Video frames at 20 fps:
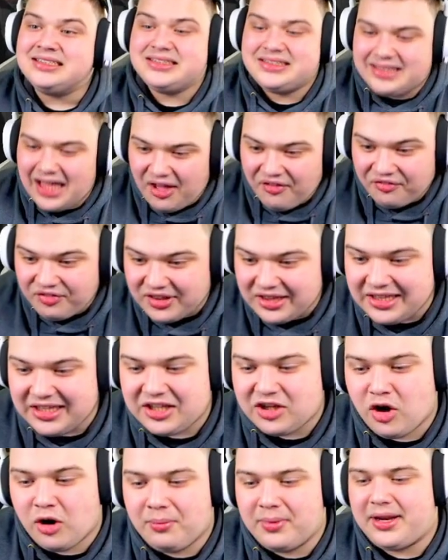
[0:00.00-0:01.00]
Definitely
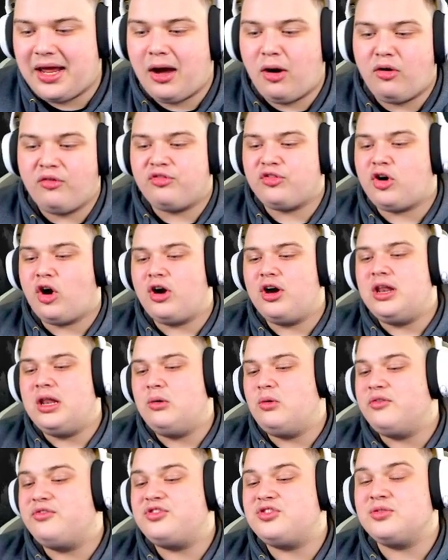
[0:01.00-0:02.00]
coming out of Rotten
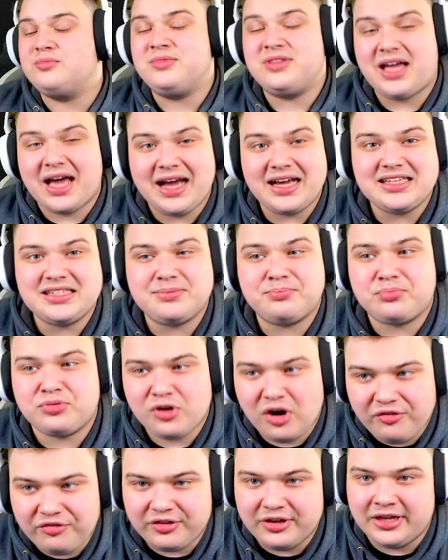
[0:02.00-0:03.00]
with some nice
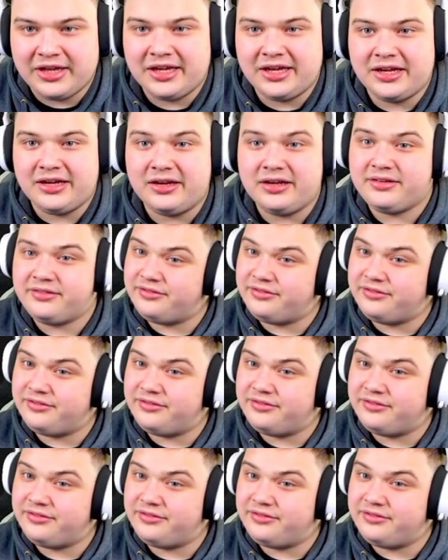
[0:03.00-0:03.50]
profit.